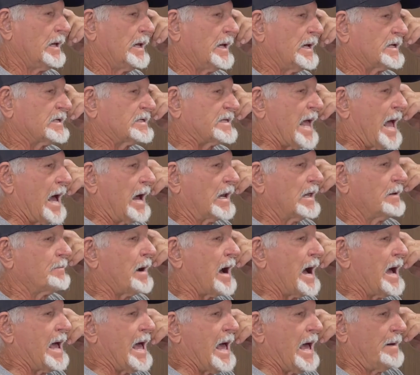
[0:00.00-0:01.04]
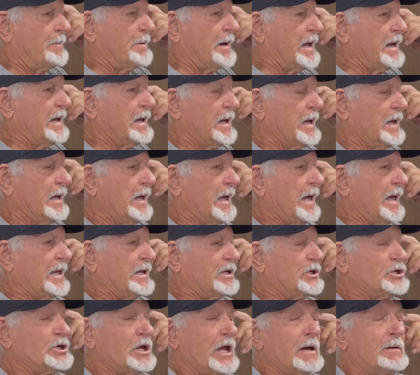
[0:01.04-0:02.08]
It's down in Miami,
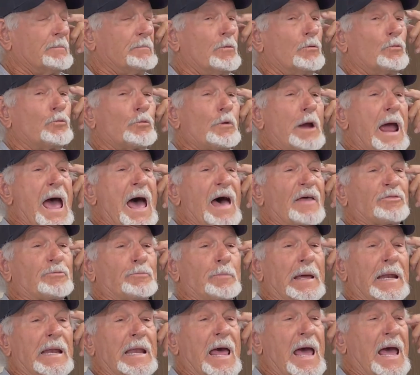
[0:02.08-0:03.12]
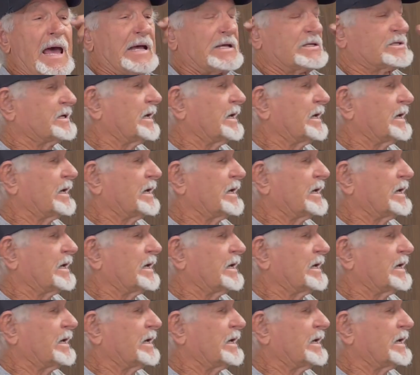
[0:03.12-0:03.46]
and Jim Rathman has